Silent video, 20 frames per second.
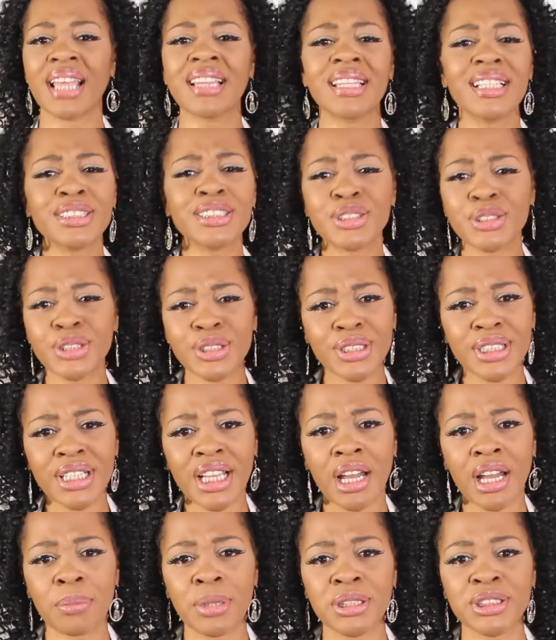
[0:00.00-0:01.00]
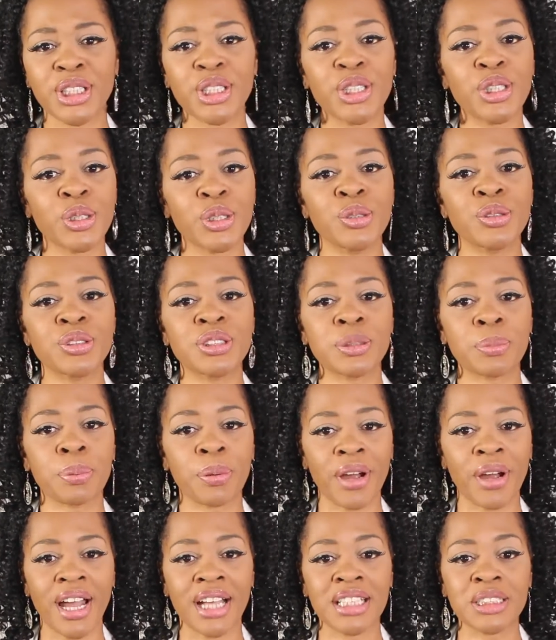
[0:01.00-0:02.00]
And this shouldn't come as a huge
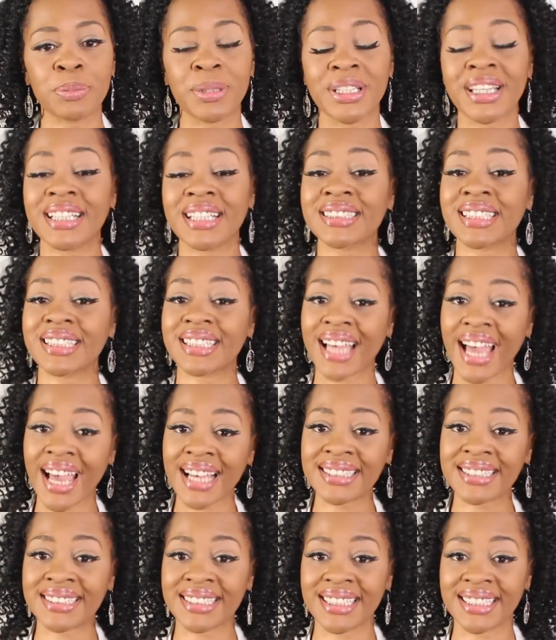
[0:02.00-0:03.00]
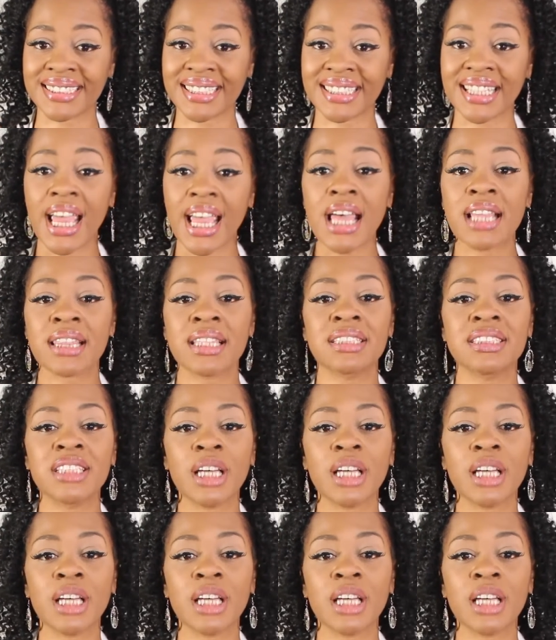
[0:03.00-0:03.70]
surprise because last season, the